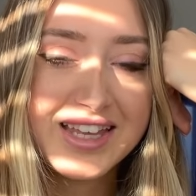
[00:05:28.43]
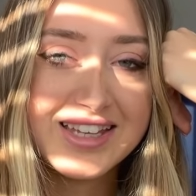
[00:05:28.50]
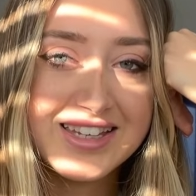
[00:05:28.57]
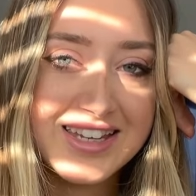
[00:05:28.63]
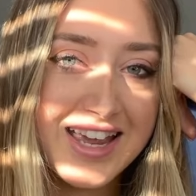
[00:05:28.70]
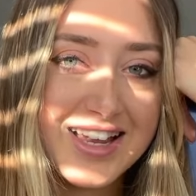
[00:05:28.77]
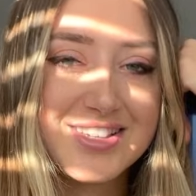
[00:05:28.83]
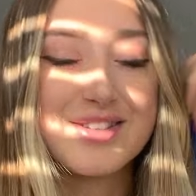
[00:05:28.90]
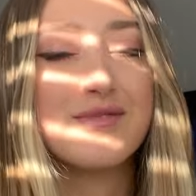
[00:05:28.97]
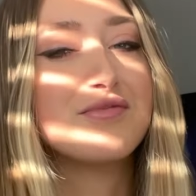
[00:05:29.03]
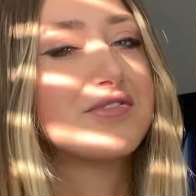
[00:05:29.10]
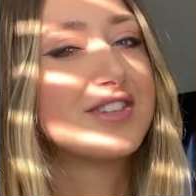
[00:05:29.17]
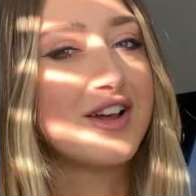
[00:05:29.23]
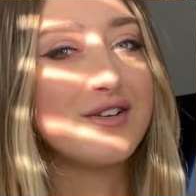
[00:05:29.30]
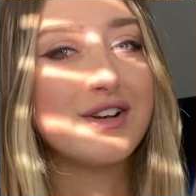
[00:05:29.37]
Yes, I'm
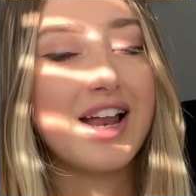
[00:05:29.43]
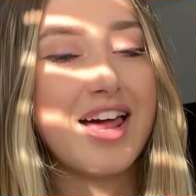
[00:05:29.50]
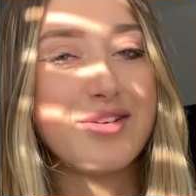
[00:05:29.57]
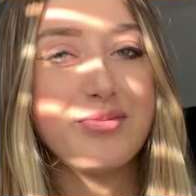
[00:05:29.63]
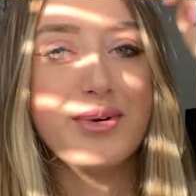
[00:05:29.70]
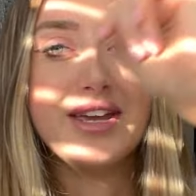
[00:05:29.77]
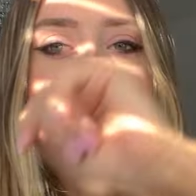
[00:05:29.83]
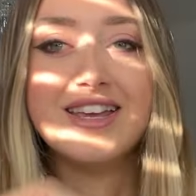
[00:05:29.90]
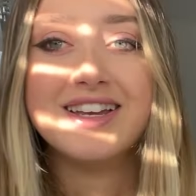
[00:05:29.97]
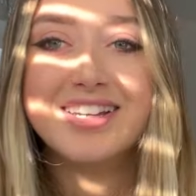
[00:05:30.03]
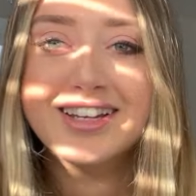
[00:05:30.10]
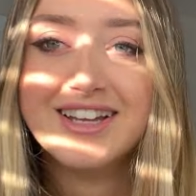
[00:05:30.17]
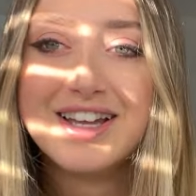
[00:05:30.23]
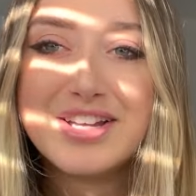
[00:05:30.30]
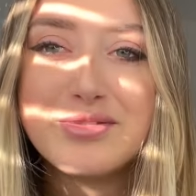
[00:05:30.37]
so glad we
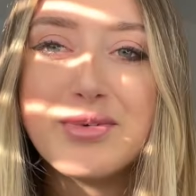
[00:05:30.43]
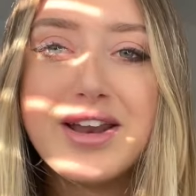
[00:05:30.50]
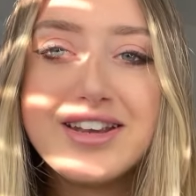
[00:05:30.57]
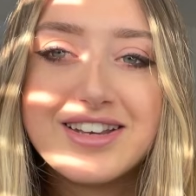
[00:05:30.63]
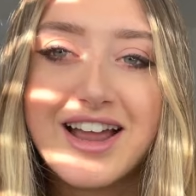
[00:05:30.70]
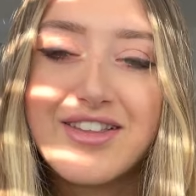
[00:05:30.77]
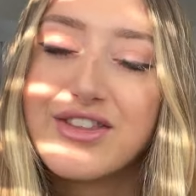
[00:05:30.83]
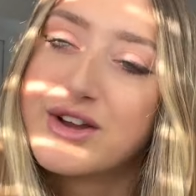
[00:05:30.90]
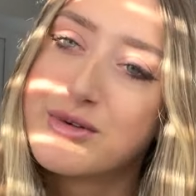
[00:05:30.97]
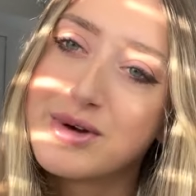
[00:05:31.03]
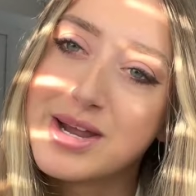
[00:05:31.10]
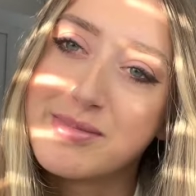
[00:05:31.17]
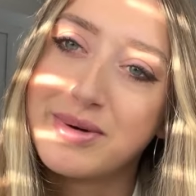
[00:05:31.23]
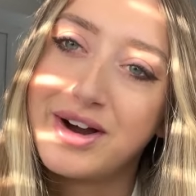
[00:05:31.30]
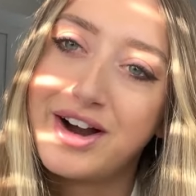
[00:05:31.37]
went down the
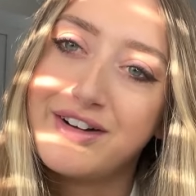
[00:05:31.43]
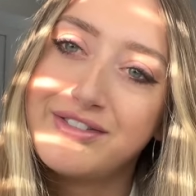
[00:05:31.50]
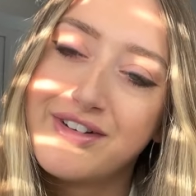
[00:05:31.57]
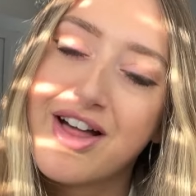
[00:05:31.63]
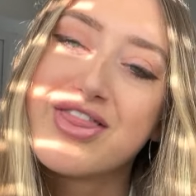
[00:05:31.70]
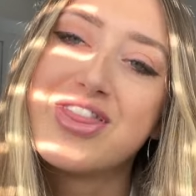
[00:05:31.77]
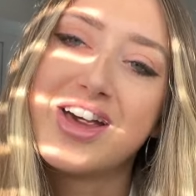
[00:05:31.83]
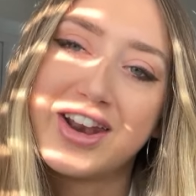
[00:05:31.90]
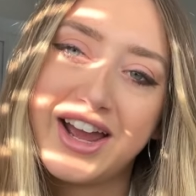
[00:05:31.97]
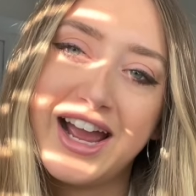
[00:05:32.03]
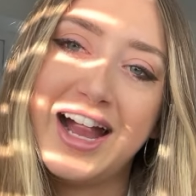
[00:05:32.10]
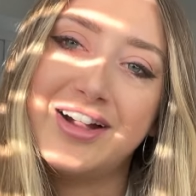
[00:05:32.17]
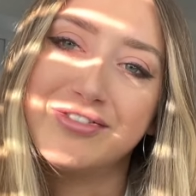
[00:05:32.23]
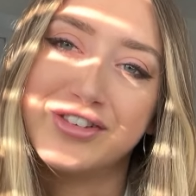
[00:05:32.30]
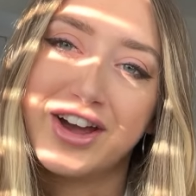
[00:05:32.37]
career path that I
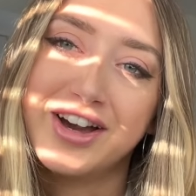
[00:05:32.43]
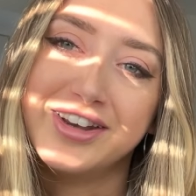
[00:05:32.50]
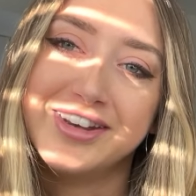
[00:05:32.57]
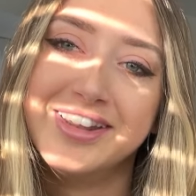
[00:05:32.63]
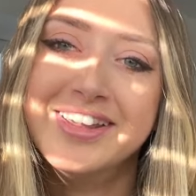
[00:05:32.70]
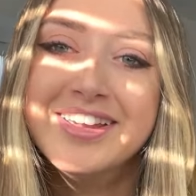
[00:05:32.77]
have done.